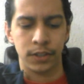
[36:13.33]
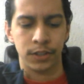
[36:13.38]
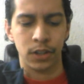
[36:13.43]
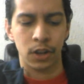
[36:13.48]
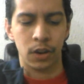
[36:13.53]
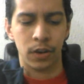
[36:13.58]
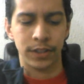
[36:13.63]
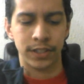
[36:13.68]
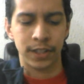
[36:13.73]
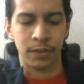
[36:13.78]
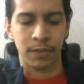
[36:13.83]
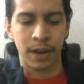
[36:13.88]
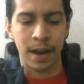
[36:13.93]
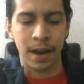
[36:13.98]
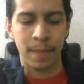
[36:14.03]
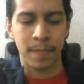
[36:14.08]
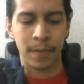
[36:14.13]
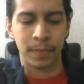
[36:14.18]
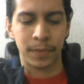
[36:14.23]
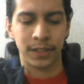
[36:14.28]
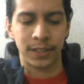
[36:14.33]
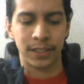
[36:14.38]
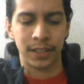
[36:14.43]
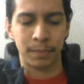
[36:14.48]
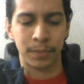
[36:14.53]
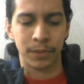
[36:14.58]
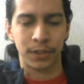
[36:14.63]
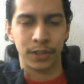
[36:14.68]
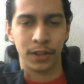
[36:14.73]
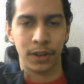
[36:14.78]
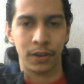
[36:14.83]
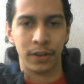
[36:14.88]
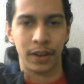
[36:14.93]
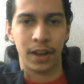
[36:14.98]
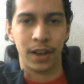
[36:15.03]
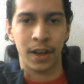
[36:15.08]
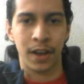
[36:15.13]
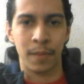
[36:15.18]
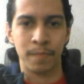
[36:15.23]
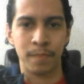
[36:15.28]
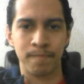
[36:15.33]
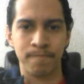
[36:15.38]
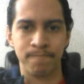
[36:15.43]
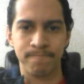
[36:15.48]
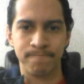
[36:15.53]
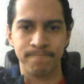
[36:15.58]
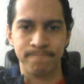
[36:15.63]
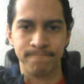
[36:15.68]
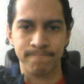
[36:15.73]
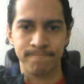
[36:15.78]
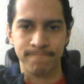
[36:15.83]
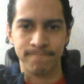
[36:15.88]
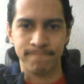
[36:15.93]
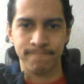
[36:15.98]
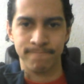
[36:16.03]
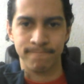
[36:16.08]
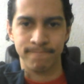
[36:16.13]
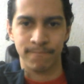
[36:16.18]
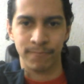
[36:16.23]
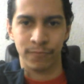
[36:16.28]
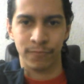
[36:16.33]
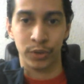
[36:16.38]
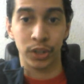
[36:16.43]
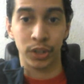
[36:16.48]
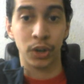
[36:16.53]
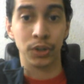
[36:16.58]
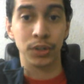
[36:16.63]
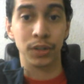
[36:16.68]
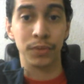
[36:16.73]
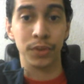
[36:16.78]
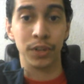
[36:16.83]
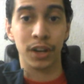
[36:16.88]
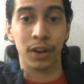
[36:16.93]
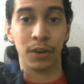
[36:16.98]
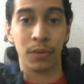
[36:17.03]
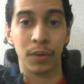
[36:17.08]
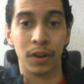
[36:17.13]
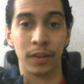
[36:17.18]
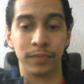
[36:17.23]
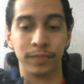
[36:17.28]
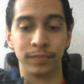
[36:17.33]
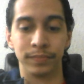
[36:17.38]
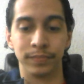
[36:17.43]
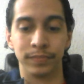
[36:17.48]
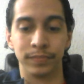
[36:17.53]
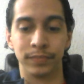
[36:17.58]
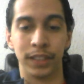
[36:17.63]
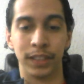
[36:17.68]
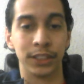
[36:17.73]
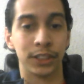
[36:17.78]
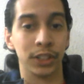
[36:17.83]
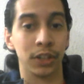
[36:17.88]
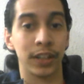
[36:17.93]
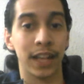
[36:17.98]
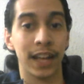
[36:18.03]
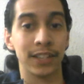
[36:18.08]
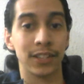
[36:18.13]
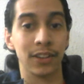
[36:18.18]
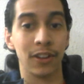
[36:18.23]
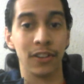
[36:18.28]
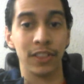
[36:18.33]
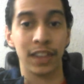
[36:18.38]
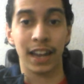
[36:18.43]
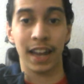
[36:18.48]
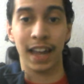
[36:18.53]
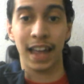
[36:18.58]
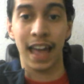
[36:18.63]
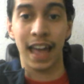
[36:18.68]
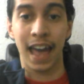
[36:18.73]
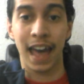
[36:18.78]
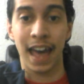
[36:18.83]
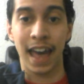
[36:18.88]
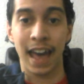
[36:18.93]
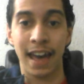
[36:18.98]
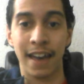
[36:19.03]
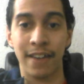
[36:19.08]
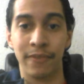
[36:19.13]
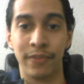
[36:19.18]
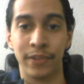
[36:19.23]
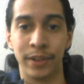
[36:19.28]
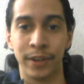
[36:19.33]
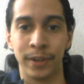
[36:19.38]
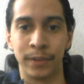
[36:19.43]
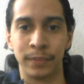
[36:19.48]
So, as I wrap up this episode, for those of you that are... And so that's all that I have.